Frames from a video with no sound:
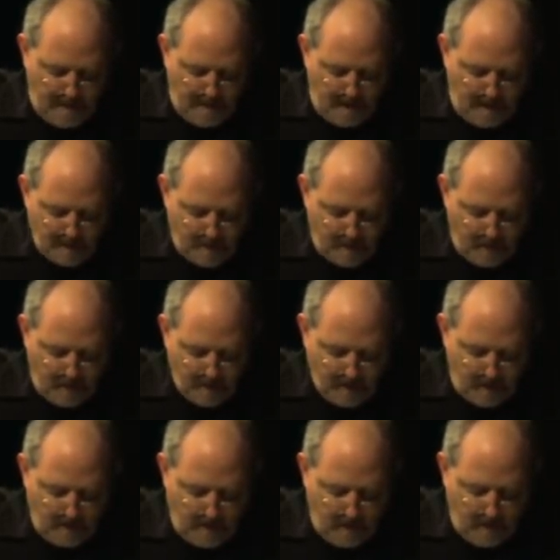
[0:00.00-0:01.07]
I suppose
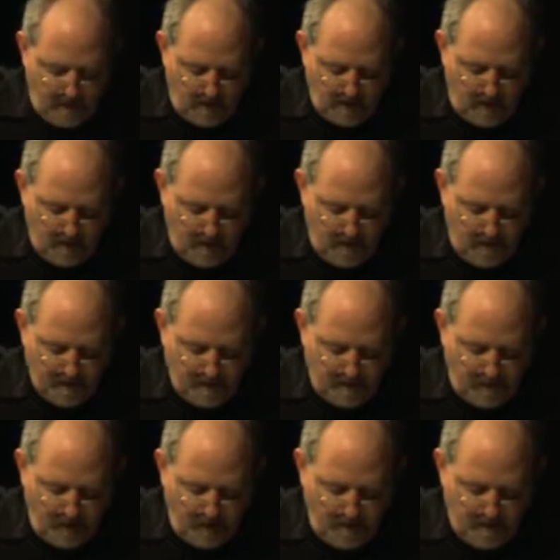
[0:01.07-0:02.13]
that not internalizing
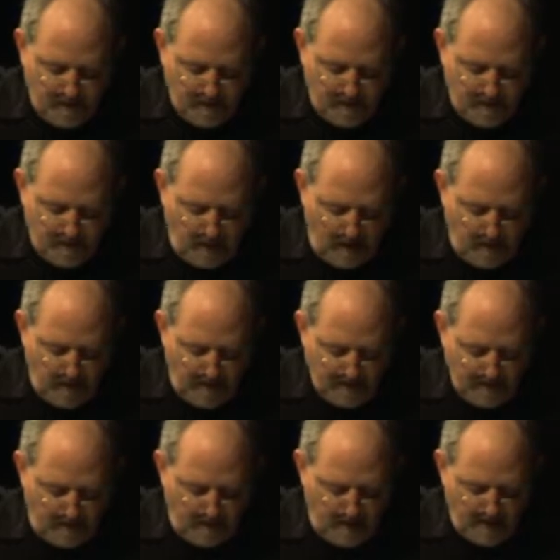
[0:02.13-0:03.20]
prohibitions gave me
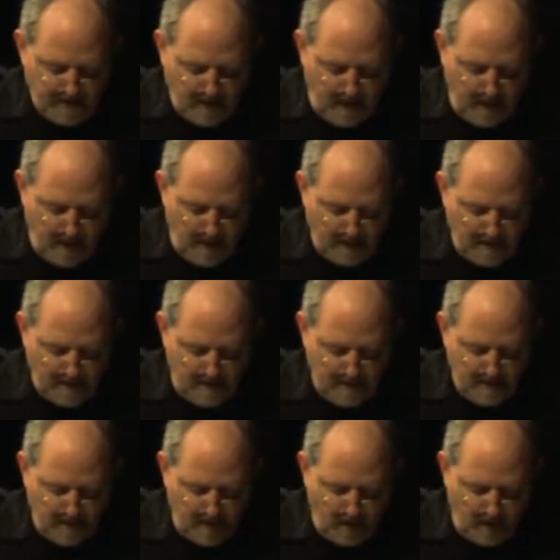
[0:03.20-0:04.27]
some messianic
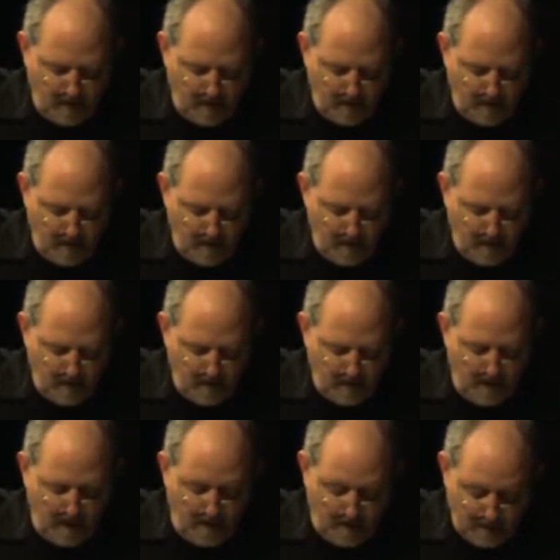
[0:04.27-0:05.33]
sense of what I,
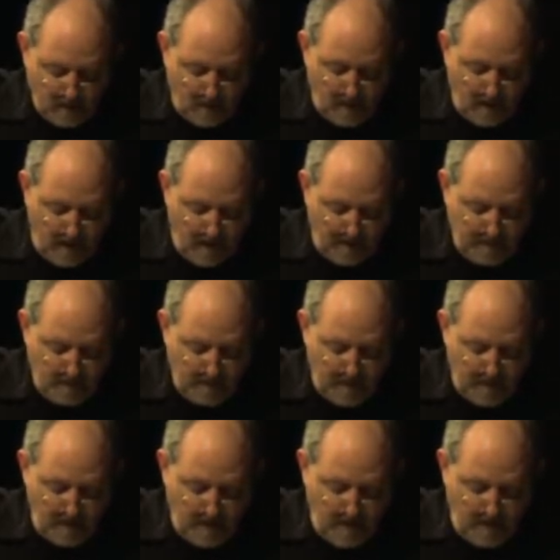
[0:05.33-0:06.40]
that I was going to have to
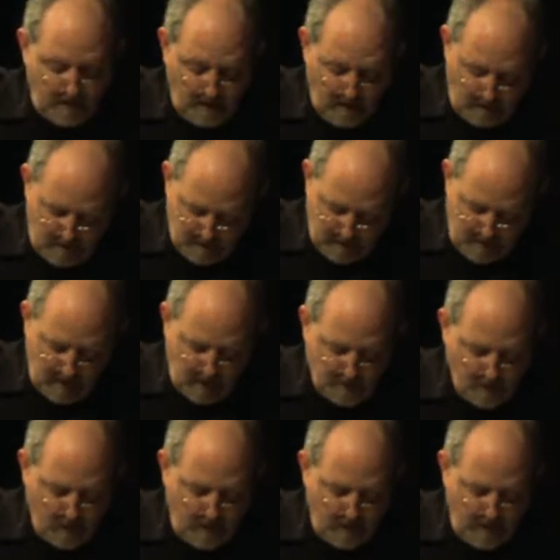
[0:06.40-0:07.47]
be uh, that I was
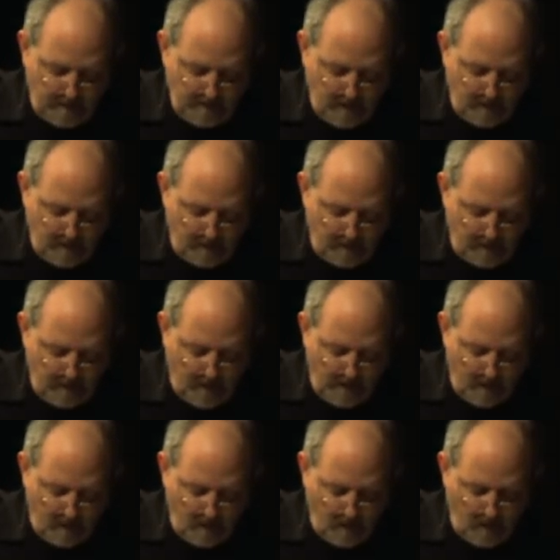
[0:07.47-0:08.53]
going to have to
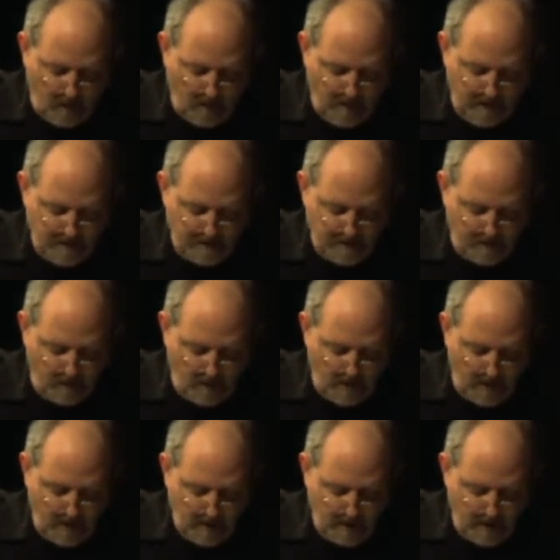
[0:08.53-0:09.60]
confront or go against
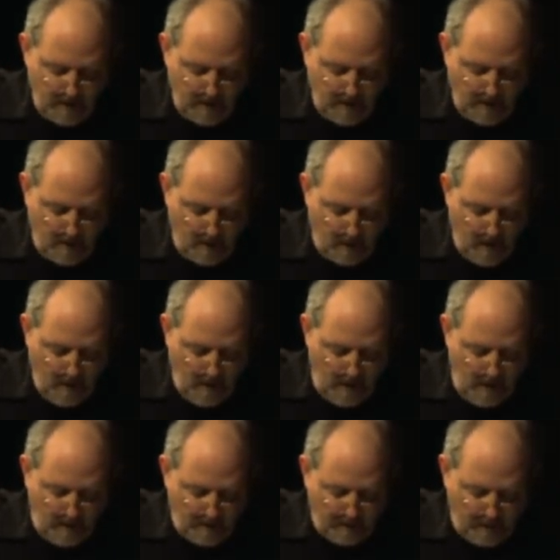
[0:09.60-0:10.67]
erotic denial
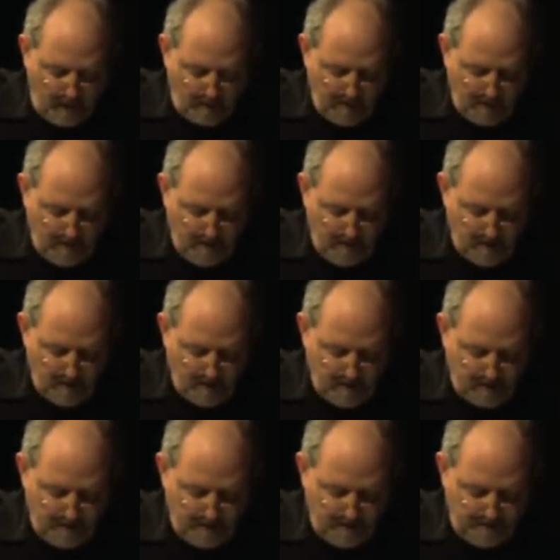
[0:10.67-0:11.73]

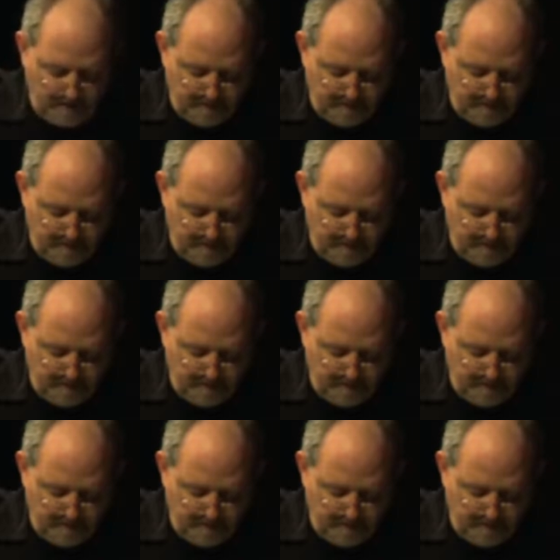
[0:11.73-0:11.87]
fragmentations.